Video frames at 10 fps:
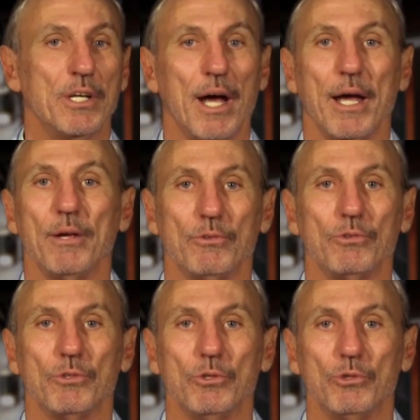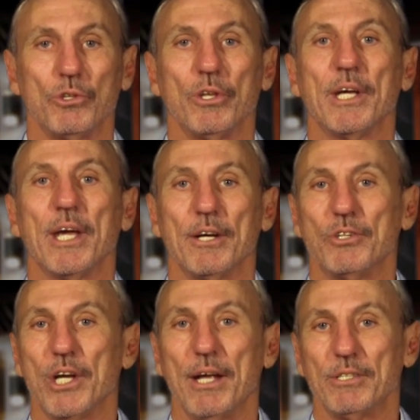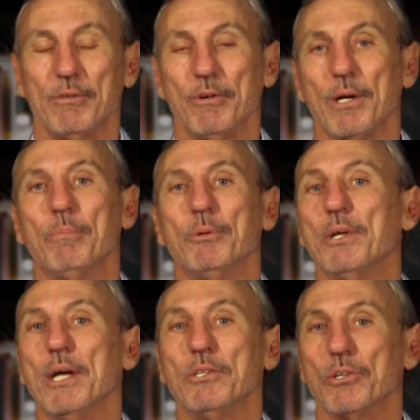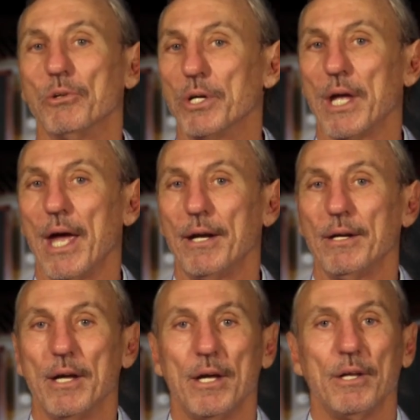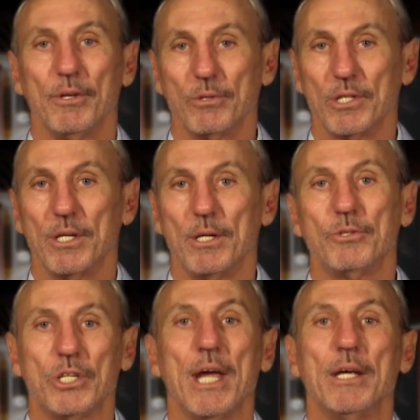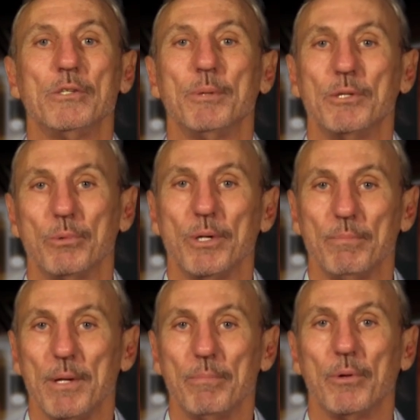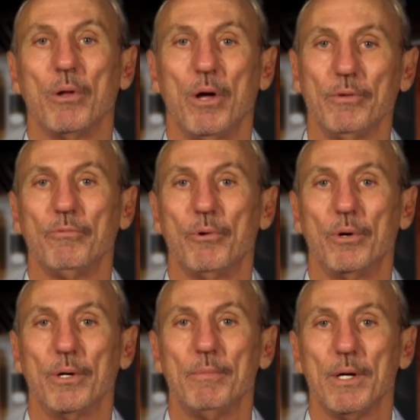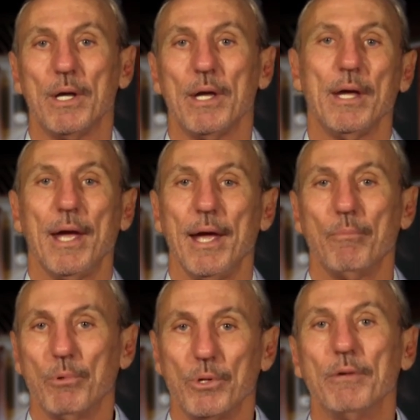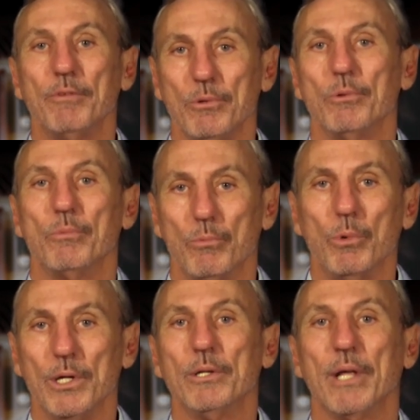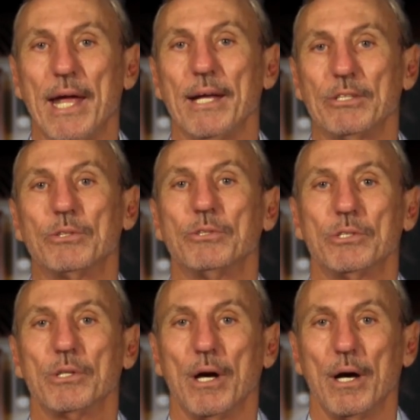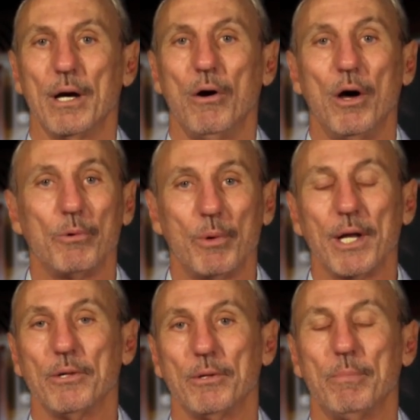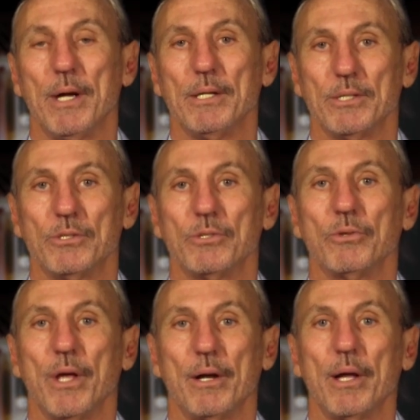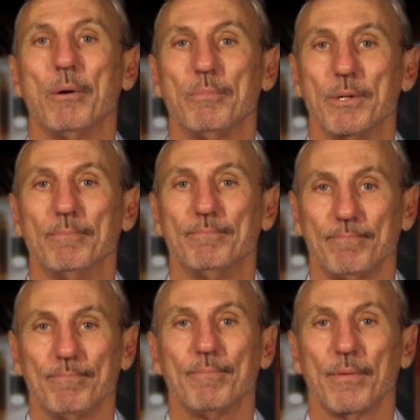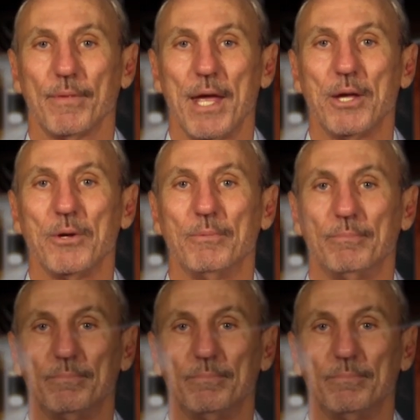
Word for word: and I usually get a chance every couple of days to look at it. There's an interchange between people on the forum, and we'll give you real answers uh, on a regular basis, so that'll help you. Thank you.